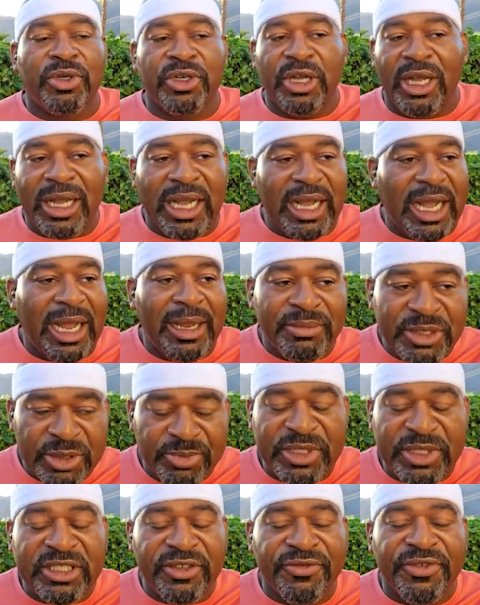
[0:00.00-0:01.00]
I'm
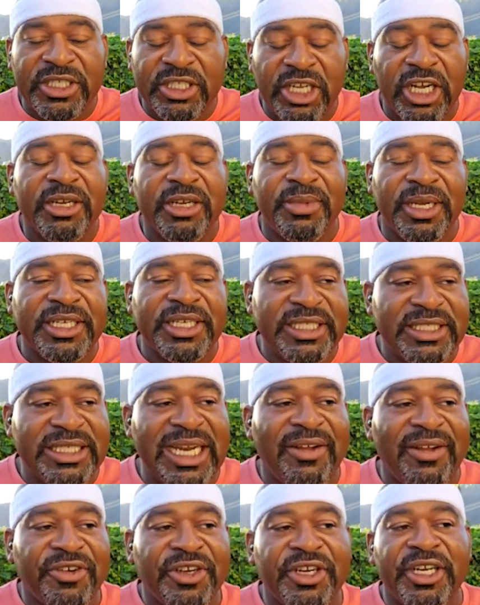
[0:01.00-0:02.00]
specifically talking about East
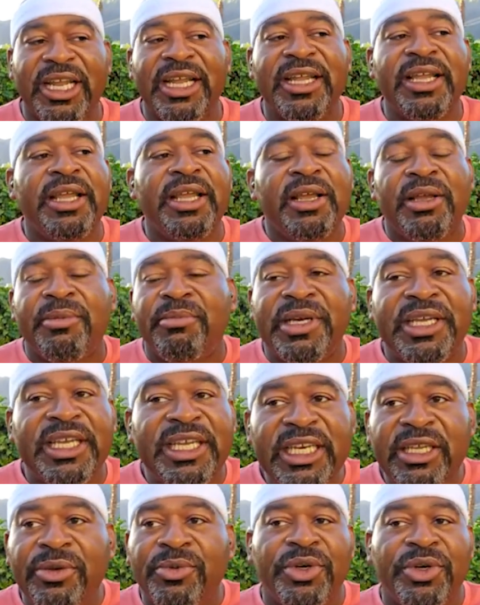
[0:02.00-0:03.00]
Africa today, but
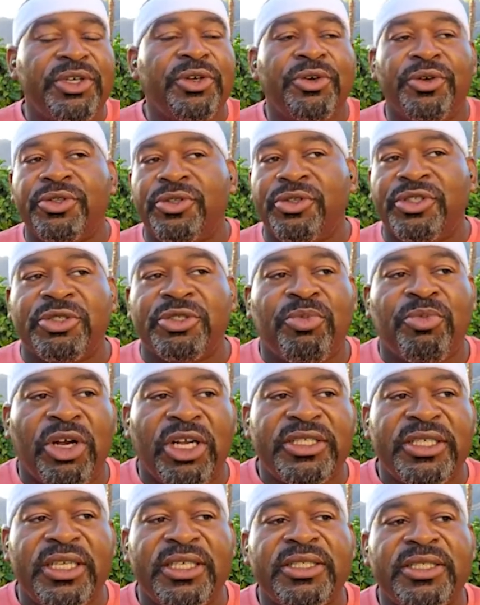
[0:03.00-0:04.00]
anyone going through this
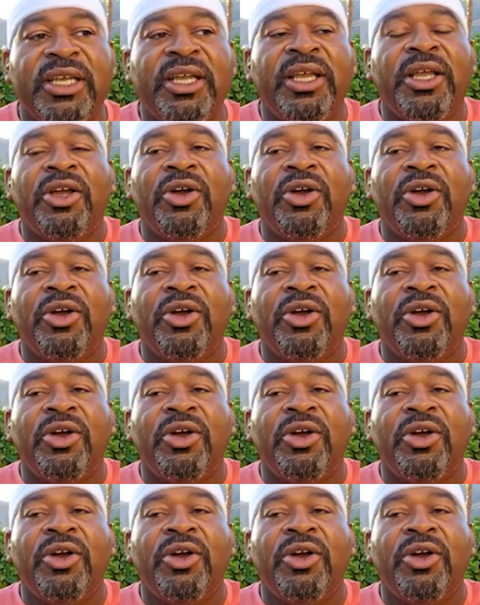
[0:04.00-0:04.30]
process.